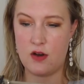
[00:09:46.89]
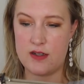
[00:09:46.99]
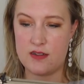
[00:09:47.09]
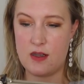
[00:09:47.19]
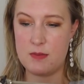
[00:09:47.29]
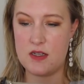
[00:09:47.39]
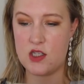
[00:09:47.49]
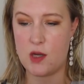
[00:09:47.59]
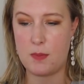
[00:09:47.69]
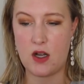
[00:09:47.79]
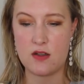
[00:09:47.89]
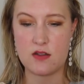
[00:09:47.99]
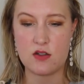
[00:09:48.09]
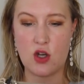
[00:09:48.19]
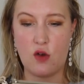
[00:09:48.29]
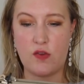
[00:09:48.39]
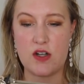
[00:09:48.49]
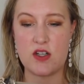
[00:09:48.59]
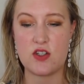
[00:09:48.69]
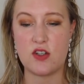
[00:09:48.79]
or slipped into your purse or tote for
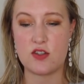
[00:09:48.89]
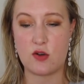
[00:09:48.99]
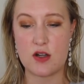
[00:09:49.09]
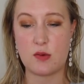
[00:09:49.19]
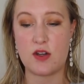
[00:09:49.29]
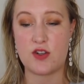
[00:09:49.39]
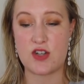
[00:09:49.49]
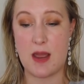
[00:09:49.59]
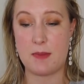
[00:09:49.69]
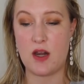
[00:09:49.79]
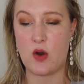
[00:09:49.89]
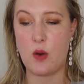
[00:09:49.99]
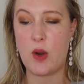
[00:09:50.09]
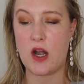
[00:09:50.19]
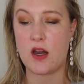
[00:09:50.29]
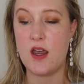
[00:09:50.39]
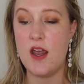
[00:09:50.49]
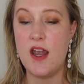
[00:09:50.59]
additional storage while you're shopping or at work.